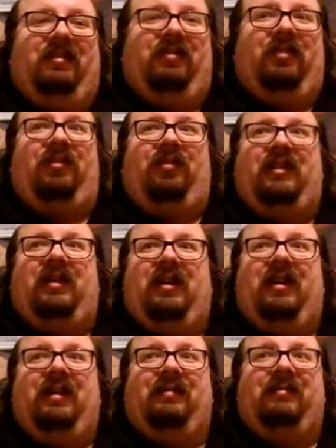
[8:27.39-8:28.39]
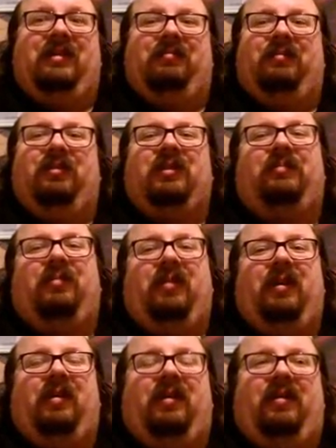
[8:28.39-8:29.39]
2 or 3 times
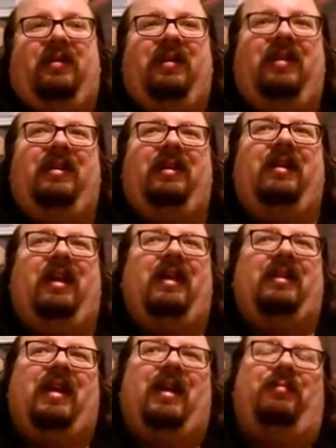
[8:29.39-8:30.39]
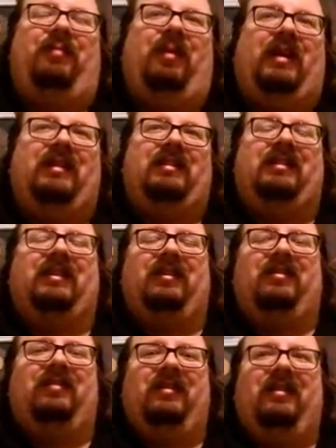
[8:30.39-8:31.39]
multiplayer at that point.
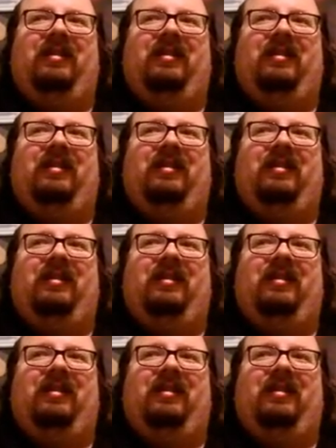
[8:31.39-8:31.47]
So,